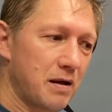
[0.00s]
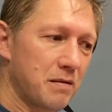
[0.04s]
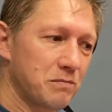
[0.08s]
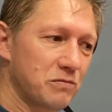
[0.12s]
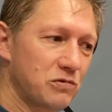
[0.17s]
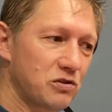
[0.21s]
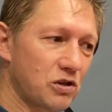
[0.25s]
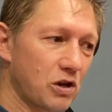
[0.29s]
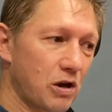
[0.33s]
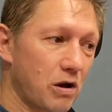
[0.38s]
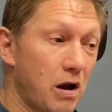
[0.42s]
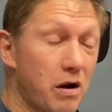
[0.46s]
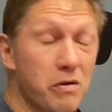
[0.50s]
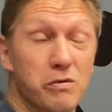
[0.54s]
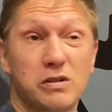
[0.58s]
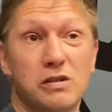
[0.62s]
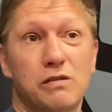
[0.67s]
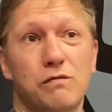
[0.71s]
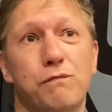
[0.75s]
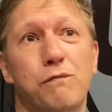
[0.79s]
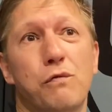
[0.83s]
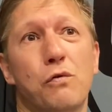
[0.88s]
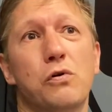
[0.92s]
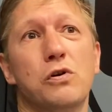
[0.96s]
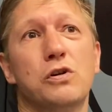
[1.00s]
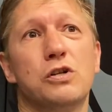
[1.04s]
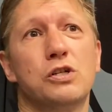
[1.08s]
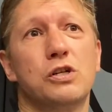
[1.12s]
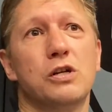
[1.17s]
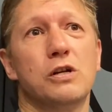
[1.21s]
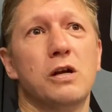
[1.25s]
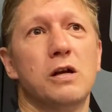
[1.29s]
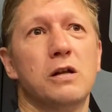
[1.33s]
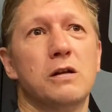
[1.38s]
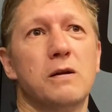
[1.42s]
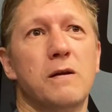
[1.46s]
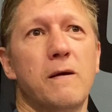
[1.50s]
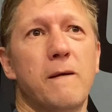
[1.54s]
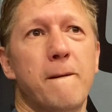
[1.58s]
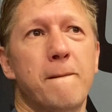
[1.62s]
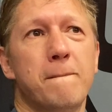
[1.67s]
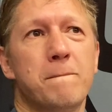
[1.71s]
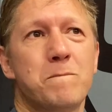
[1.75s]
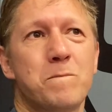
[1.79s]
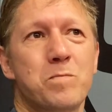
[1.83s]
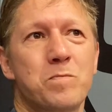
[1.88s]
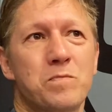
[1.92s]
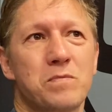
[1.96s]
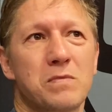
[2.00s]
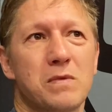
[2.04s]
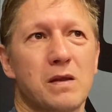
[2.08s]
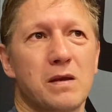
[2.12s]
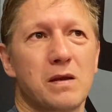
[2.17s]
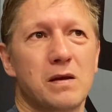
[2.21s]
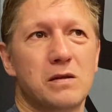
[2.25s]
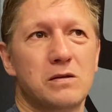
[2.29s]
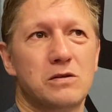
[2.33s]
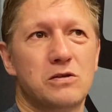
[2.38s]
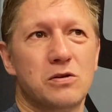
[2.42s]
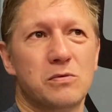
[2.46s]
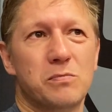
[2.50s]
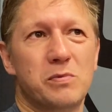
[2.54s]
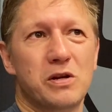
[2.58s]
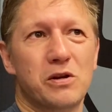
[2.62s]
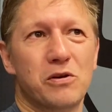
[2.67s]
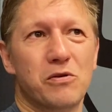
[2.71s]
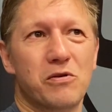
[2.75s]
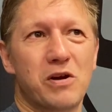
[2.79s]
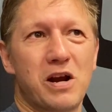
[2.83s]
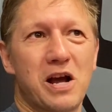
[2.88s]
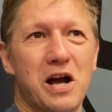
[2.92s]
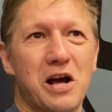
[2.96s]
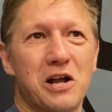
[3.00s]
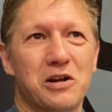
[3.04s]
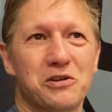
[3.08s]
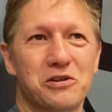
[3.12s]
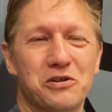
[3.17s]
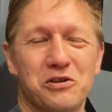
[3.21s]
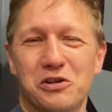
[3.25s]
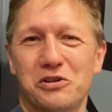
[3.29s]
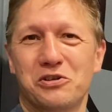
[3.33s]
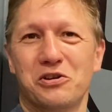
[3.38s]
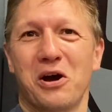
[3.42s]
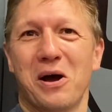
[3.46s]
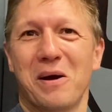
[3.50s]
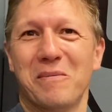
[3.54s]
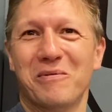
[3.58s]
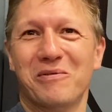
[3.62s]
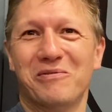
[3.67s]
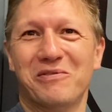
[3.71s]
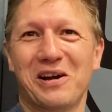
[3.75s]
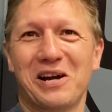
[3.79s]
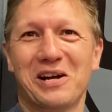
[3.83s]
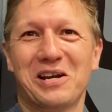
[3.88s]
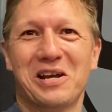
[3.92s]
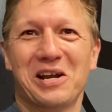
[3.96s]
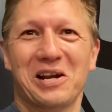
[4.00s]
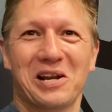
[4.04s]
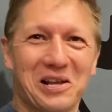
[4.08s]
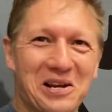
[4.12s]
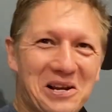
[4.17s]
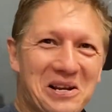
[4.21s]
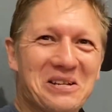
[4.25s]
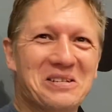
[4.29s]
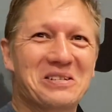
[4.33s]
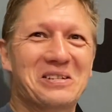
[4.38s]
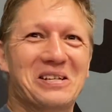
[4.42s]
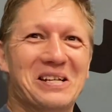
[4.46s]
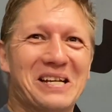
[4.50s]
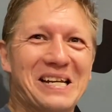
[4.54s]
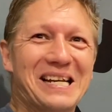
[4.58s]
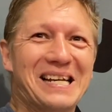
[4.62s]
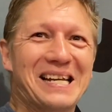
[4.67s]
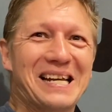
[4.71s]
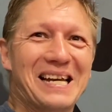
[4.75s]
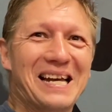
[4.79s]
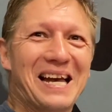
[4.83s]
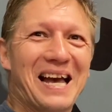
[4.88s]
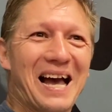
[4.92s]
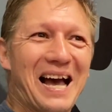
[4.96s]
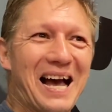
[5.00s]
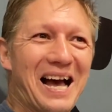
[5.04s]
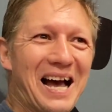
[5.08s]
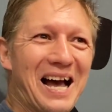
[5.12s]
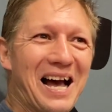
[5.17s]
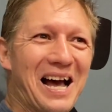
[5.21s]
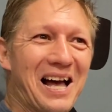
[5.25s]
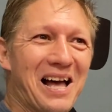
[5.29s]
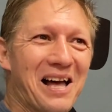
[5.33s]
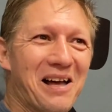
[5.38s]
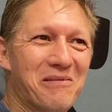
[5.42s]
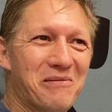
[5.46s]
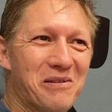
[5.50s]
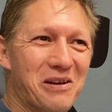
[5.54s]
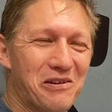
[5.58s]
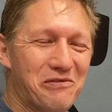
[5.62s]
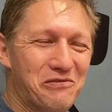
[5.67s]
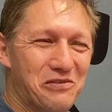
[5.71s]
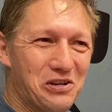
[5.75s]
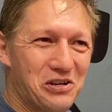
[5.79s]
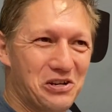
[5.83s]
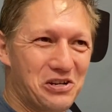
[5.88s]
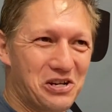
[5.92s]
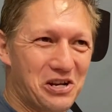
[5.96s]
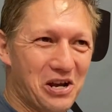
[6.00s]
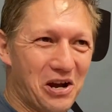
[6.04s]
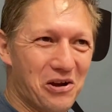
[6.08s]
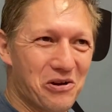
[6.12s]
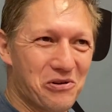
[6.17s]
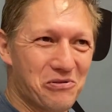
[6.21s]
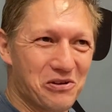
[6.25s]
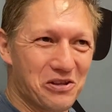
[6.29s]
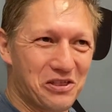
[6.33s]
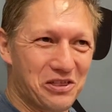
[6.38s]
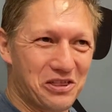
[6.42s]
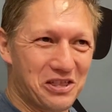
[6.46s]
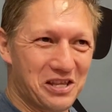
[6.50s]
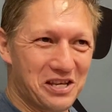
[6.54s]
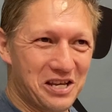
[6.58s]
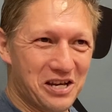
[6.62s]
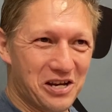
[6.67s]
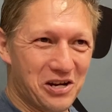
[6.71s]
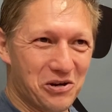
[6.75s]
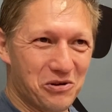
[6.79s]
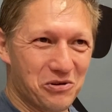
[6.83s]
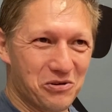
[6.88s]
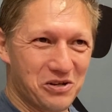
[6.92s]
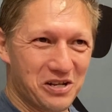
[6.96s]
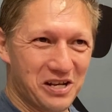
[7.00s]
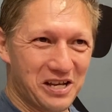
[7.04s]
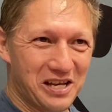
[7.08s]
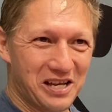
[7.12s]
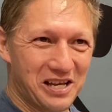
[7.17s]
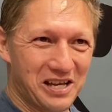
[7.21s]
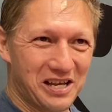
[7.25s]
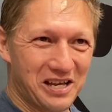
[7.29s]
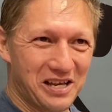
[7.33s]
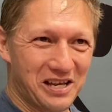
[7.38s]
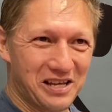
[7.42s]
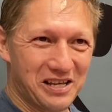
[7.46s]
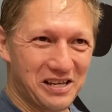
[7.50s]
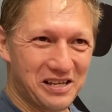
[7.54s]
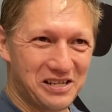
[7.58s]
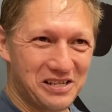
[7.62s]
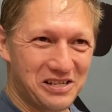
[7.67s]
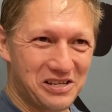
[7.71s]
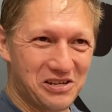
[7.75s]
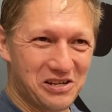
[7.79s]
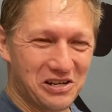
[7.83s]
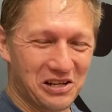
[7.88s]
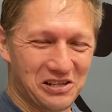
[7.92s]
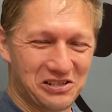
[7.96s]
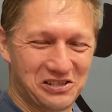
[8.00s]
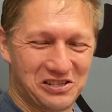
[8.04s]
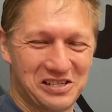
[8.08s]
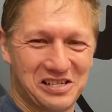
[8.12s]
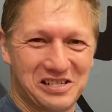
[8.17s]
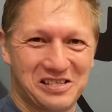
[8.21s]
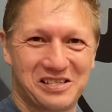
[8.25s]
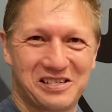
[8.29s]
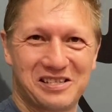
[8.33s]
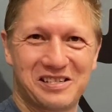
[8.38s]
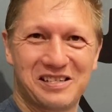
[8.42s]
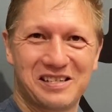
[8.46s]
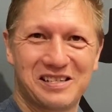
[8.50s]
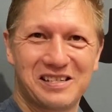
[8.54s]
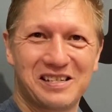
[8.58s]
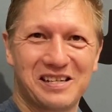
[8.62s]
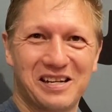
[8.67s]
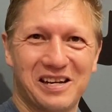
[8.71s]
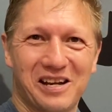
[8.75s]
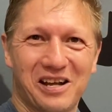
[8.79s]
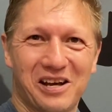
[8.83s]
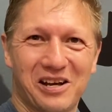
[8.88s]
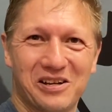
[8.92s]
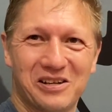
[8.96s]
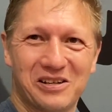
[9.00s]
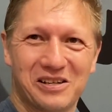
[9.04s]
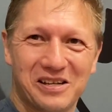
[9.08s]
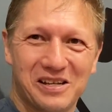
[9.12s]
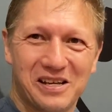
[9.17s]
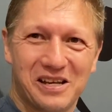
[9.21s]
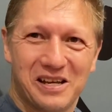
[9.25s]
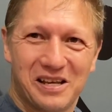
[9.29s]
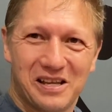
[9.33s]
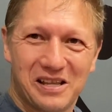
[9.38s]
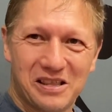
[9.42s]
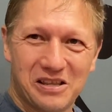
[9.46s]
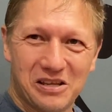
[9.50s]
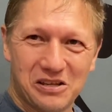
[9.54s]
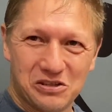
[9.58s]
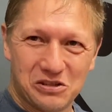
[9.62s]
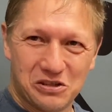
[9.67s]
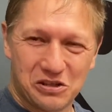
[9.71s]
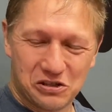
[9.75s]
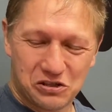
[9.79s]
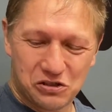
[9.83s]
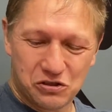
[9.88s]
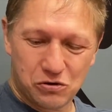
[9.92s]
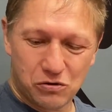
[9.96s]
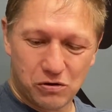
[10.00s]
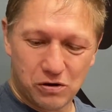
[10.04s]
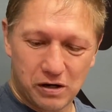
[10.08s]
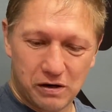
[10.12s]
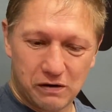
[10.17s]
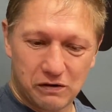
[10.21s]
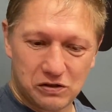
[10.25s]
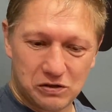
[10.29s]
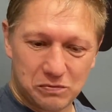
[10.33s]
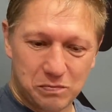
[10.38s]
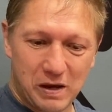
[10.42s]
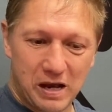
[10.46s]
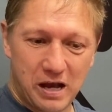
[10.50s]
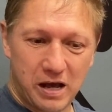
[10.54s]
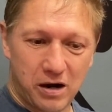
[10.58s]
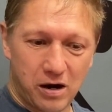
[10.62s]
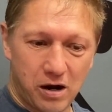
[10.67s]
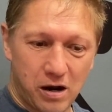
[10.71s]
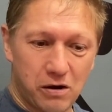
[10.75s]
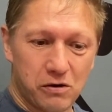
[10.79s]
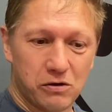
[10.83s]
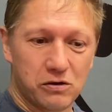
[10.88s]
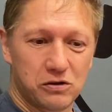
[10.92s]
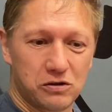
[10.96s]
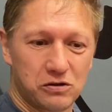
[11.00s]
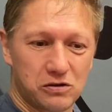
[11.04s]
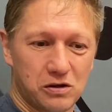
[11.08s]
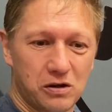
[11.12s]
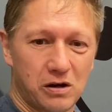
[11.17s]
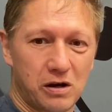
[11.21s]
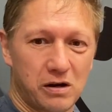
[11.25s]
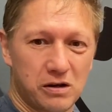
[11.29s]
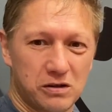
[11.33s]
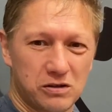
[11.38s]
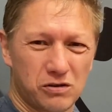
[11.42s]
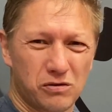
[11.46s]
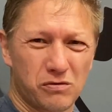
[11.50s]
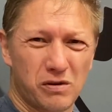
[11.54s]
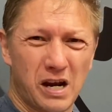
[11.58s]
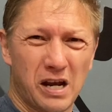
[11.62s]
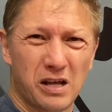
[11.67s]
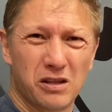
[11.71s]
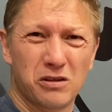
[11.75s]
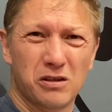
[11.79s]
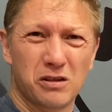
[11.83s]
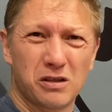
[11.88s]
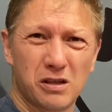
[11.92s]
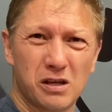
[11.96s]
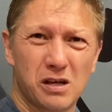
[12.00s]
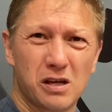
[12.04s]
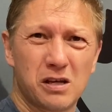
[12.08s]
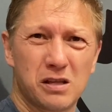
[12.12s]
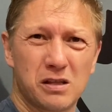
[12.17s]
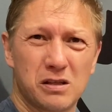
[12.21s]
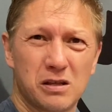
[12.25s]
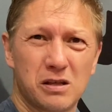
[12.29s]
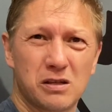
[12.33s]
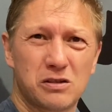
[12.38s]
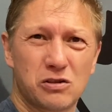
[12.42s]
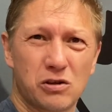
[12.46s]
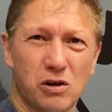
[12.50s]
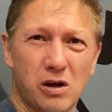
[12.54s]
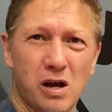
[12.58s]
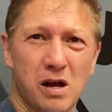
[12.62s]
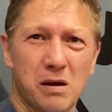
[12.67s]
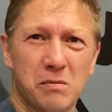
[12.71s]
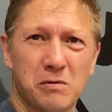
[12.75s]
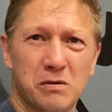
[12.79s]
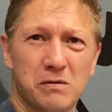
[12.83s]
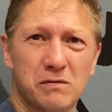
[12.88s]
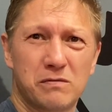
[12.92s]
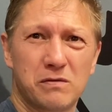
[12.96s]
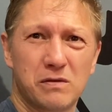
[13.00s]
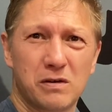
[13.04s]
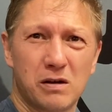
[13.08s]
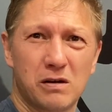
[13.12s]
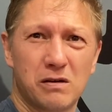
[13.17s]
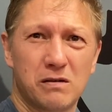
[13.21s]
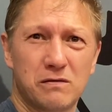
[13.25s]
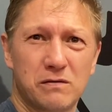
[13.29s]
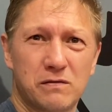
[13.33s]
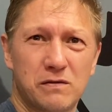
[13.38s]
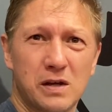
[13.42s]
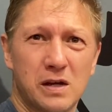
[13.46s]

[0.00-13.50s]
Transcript: So I was fortunate to be around in the time of Achilles. If you go with the old Ulysses, you know, the story of Sparta, I was around in the time of